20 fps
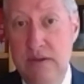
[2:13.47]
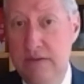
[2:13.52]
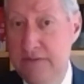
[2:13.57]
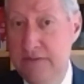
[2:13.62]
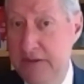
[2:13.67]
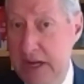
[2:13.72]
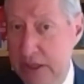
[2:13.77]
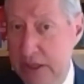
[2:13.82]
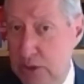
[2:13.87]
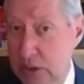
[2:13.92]

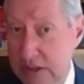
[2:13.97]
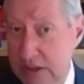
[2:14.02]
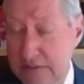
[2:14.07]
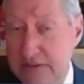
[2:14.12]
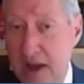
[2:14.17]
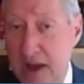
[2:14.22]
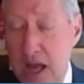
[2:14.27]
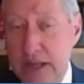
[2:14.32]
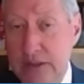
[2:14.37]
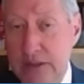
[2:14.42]
financial
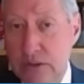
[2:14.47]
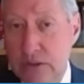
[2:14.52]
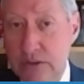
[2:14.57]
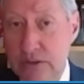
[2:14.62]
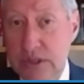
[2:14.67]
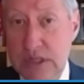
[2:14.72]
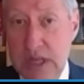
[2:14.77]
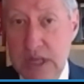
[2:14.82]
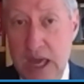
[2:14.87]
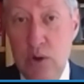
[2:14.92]

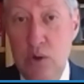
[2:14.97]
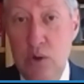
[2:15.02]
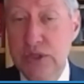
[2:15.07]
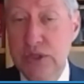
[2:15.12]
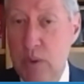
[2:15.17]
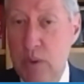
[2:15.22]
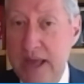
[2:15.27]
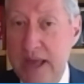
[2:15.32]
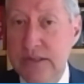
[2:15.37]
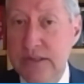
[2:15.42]
advisors and
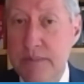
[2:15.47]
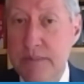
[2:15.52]
also asset